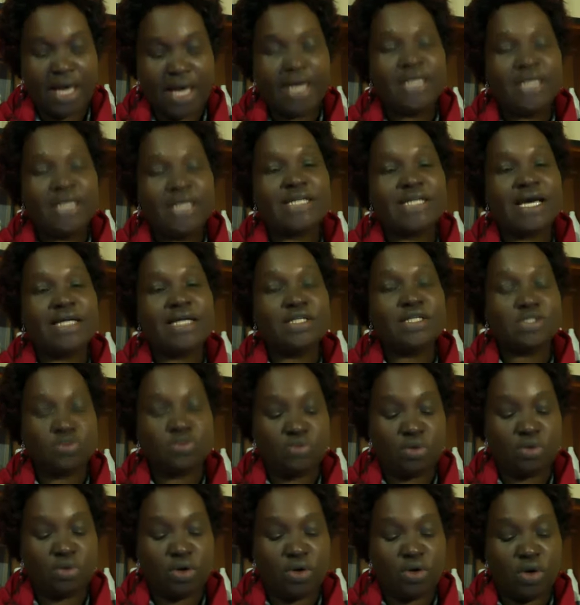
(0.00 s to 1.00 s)
It tends
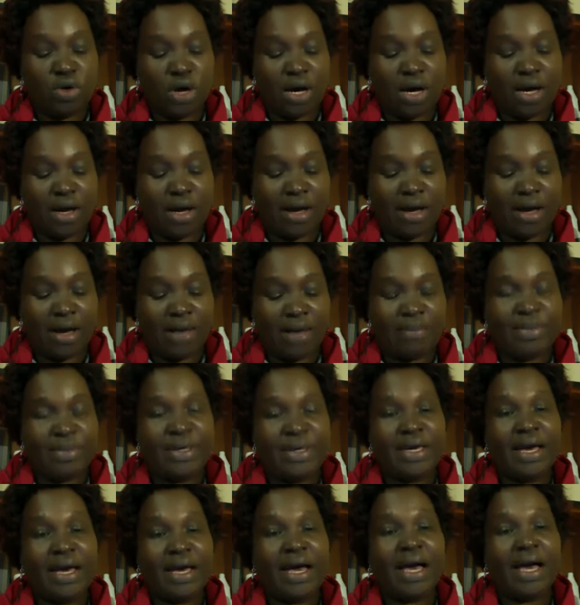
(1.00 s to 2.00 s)
to
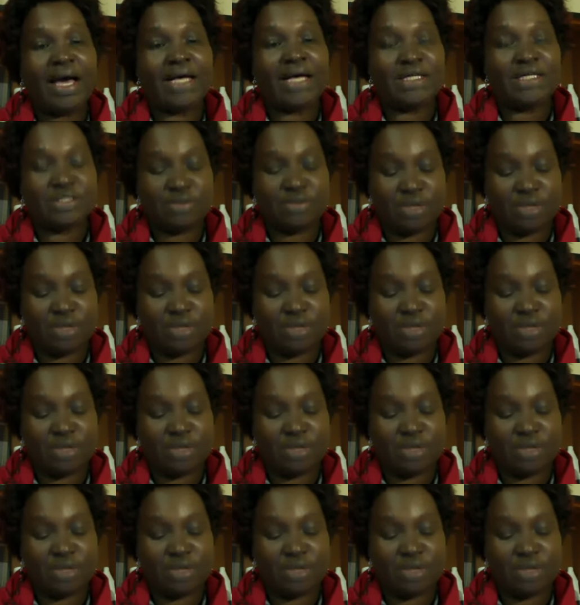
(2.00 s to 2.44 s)
appear as